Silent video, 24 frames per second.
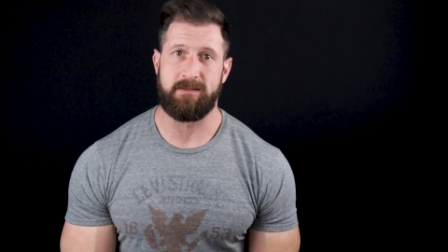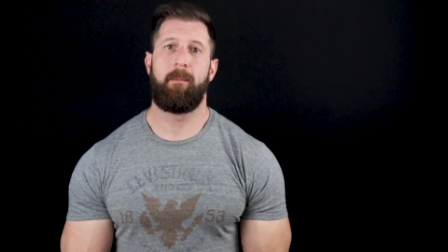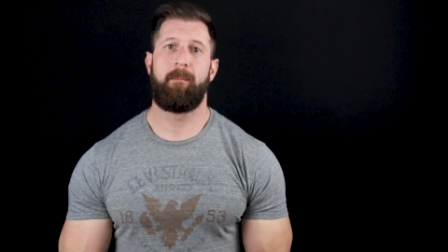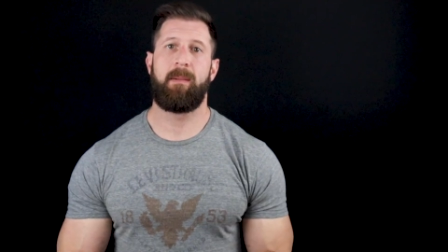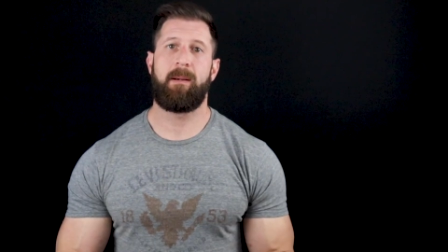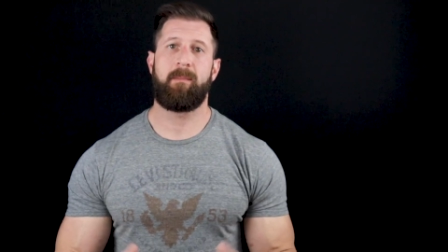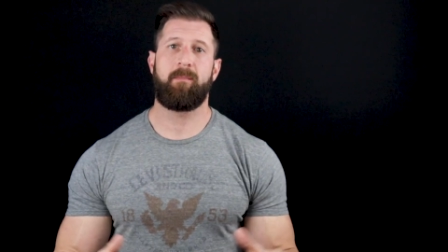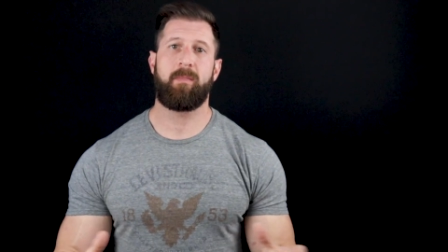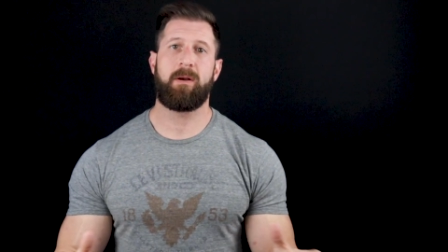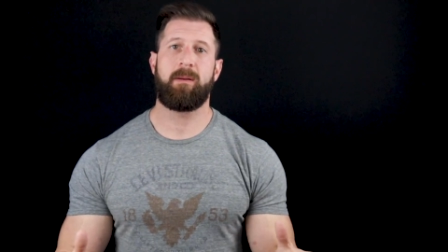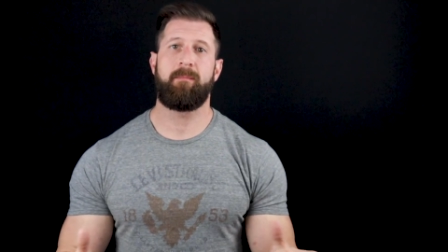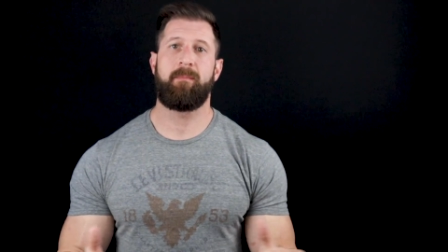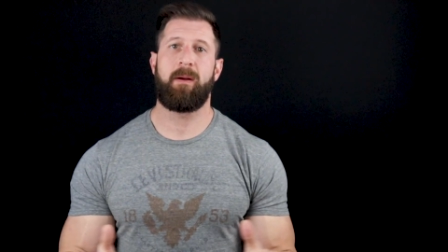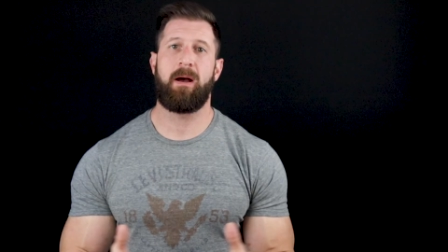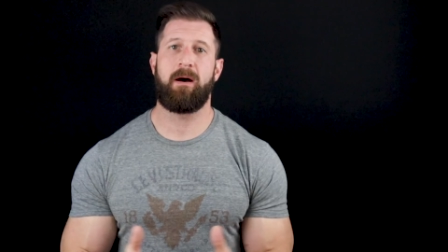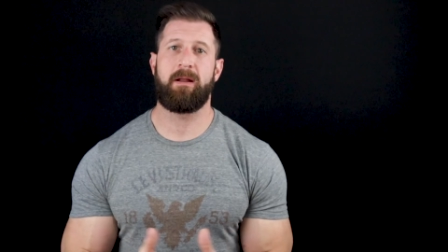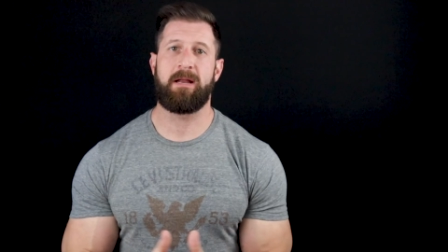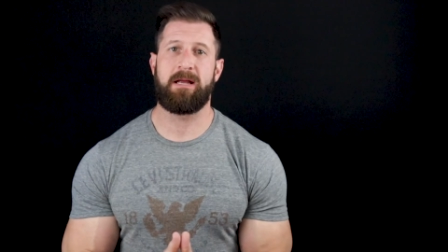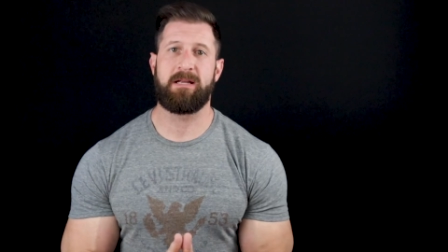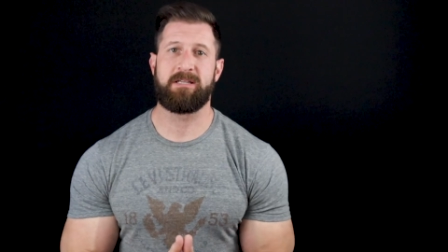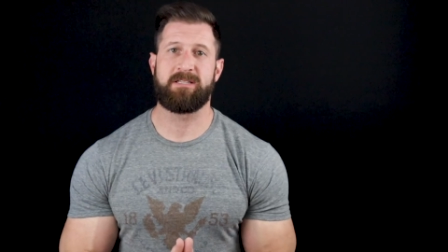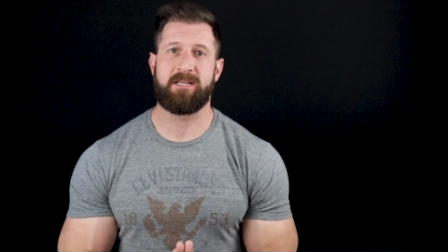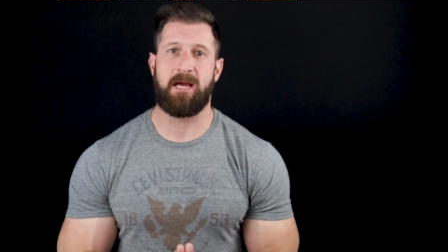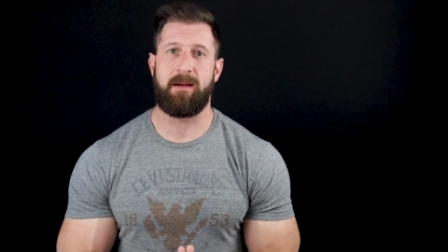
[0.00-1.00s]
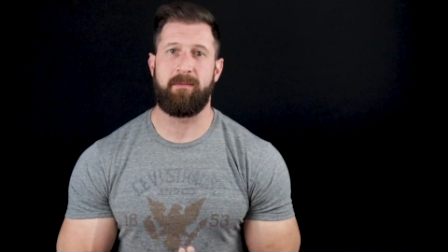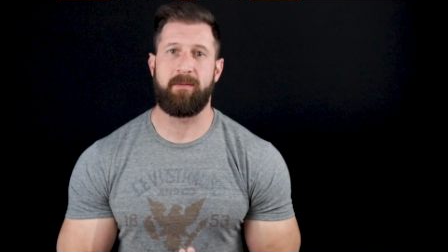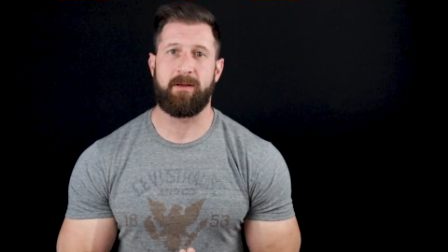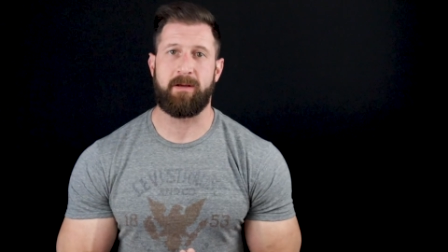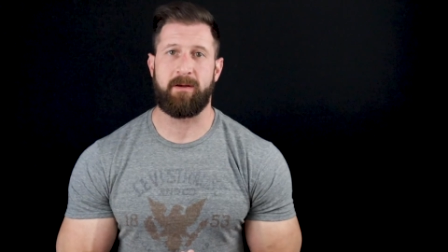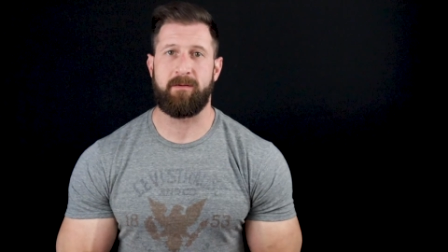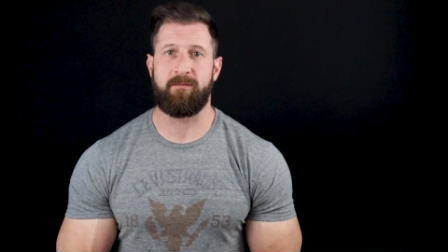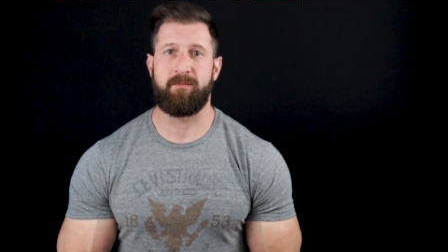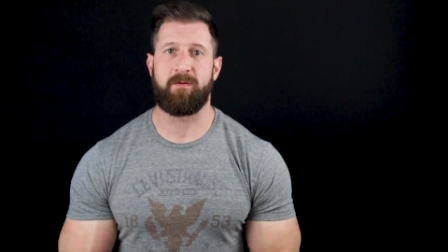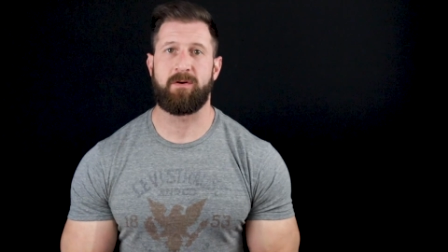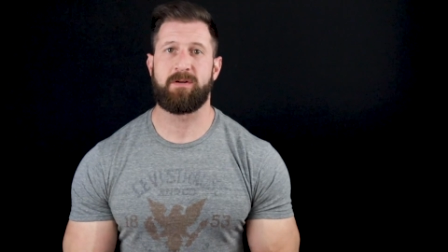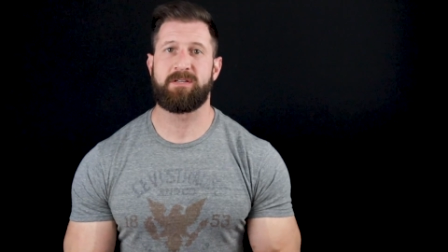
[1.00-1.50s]
a membrane-bound enzyme
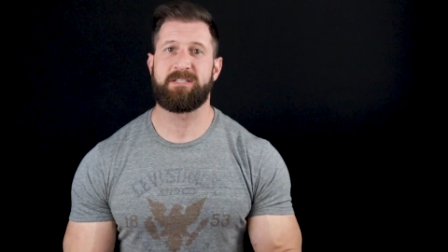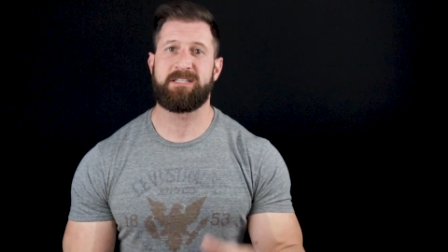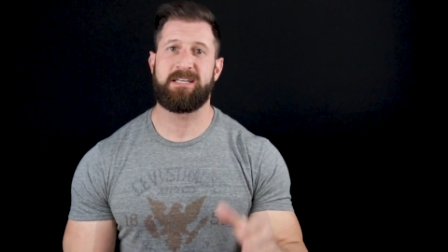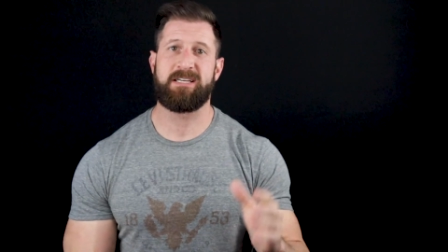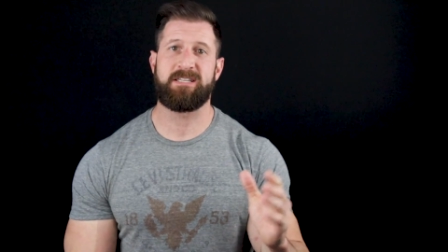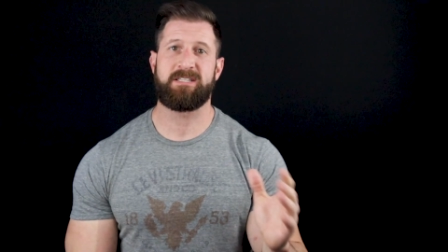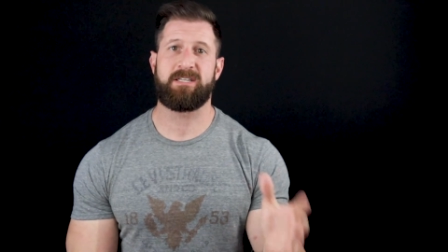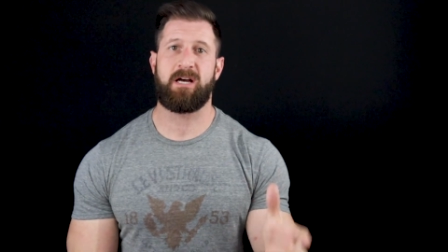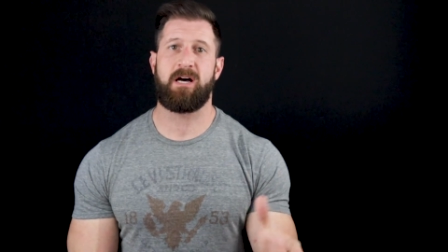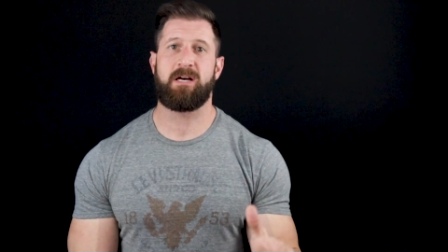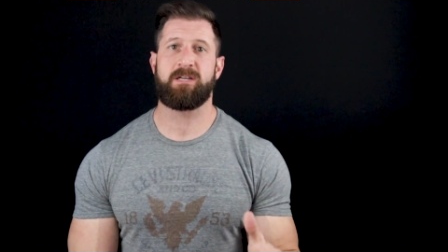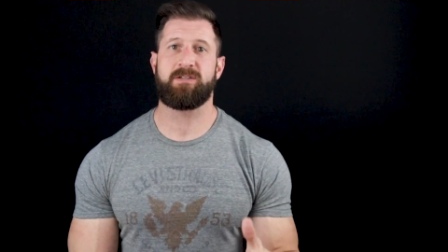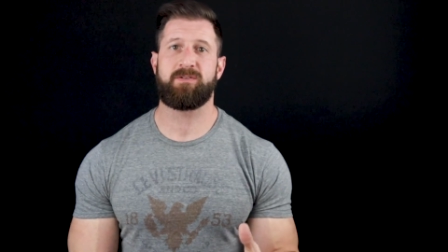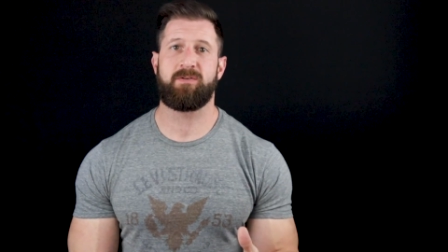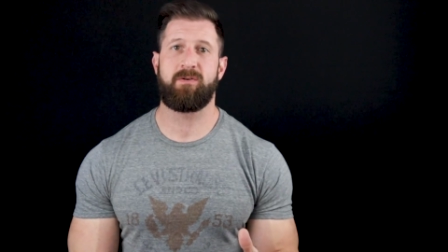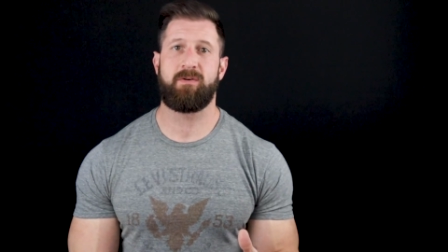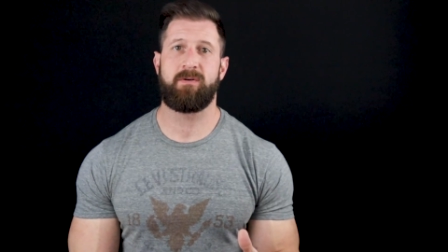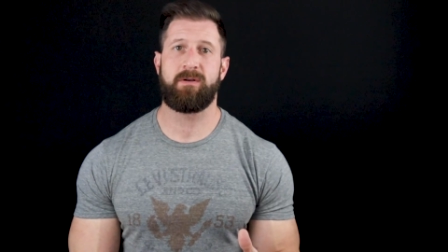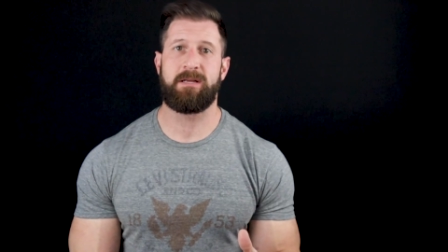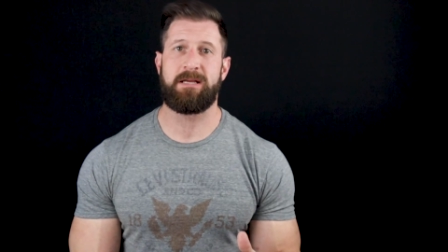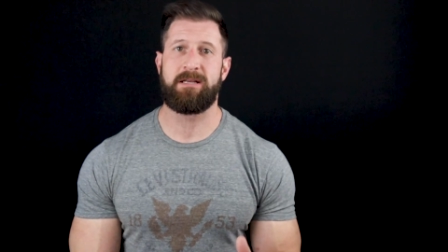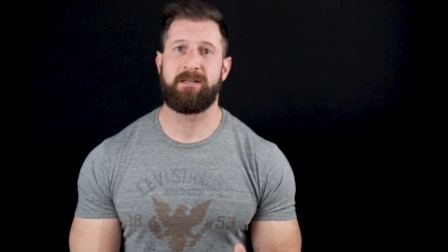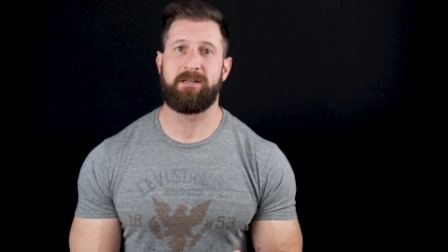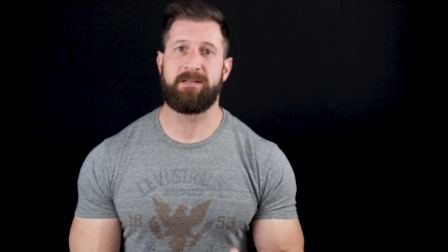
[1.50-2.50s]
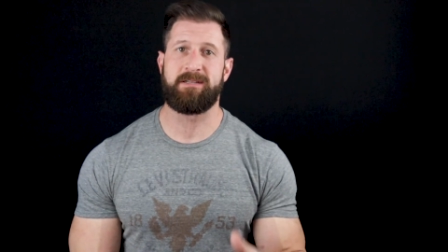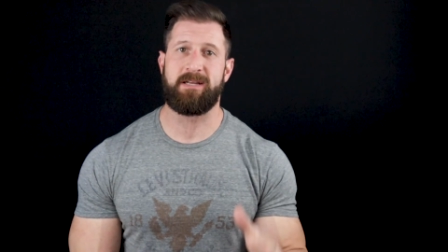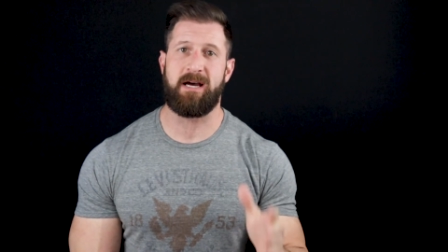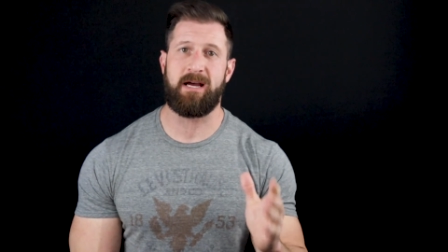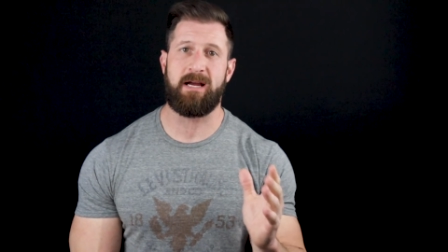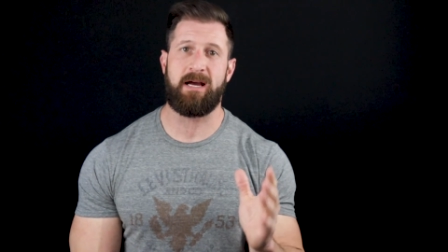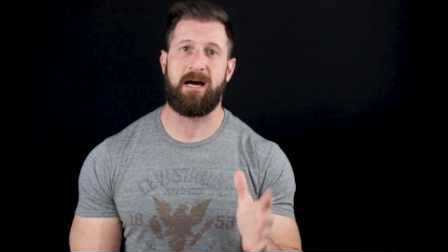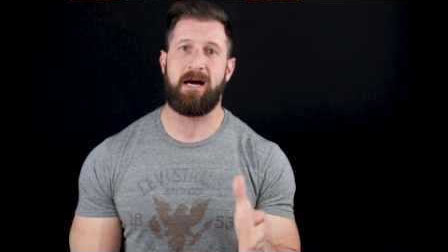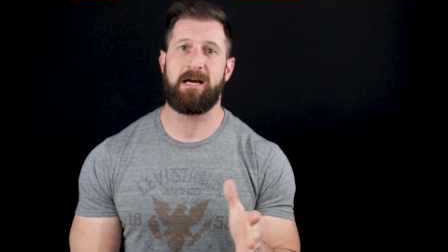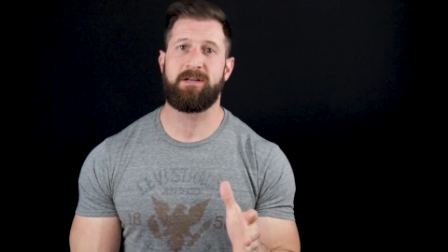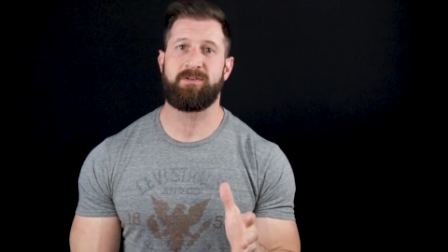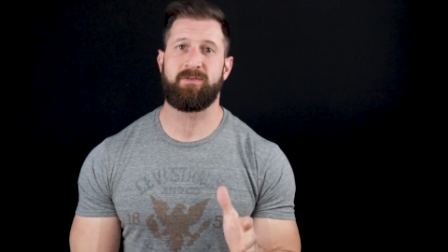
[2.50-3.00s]
that converts testosterone into
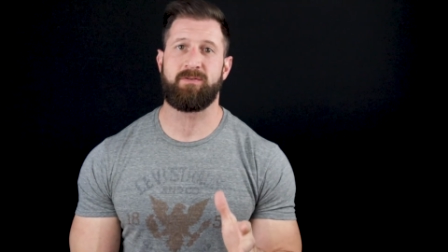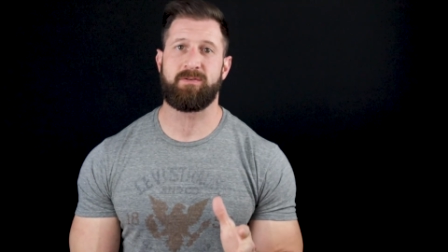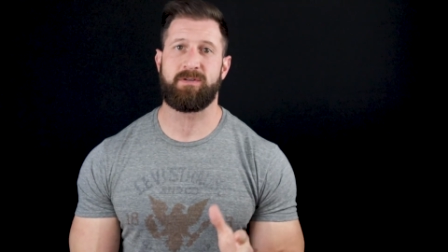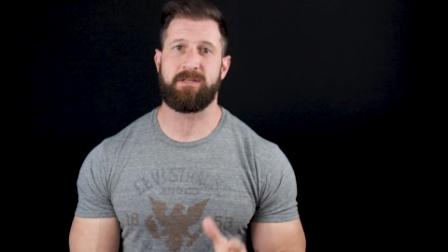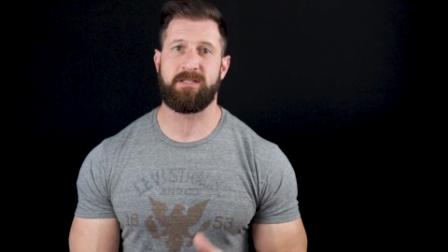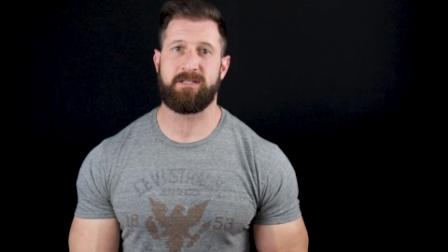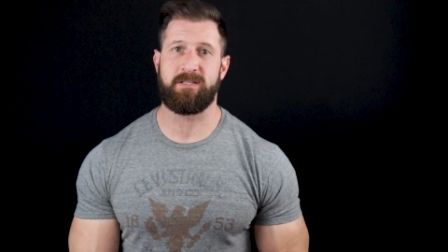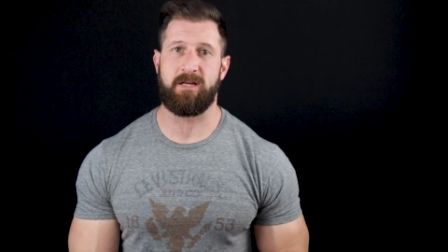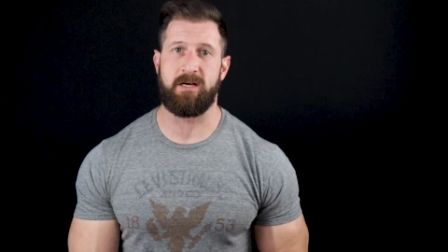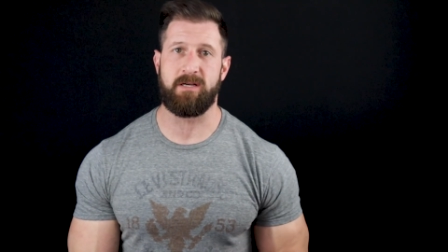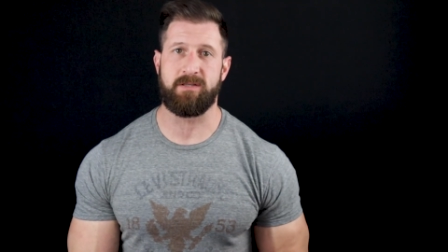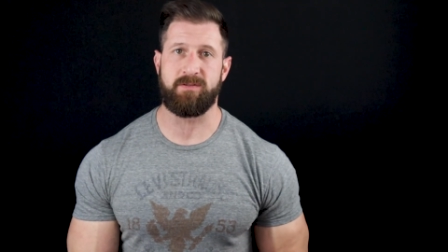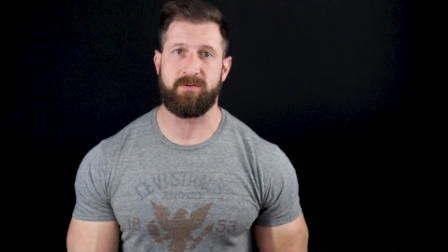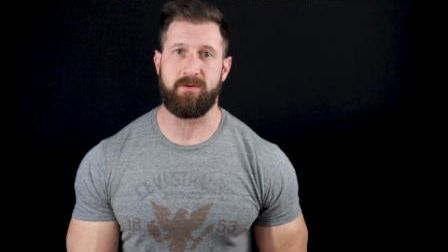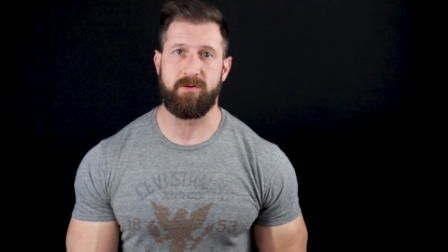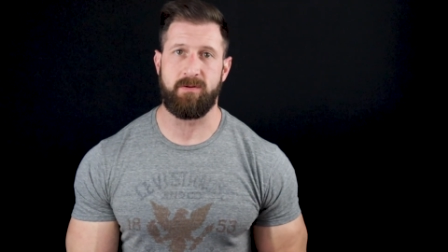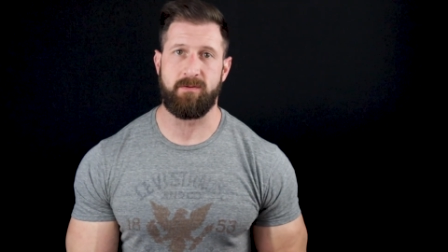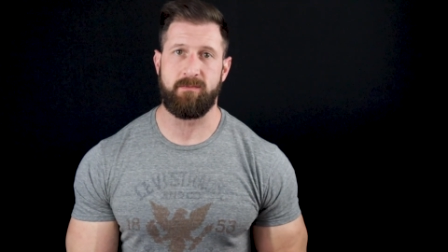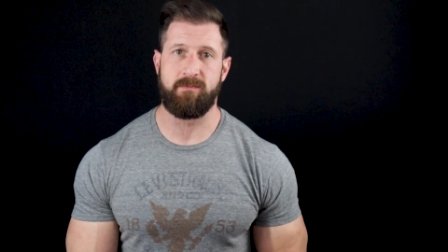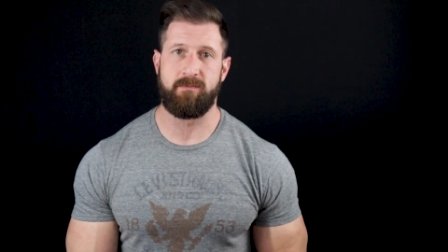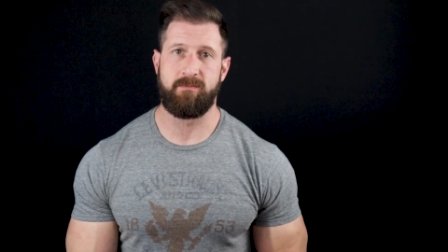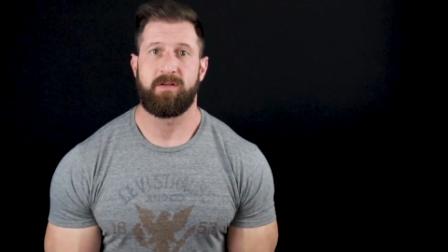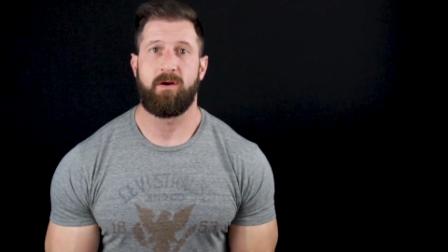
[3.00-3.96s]
dihydrotestosterone.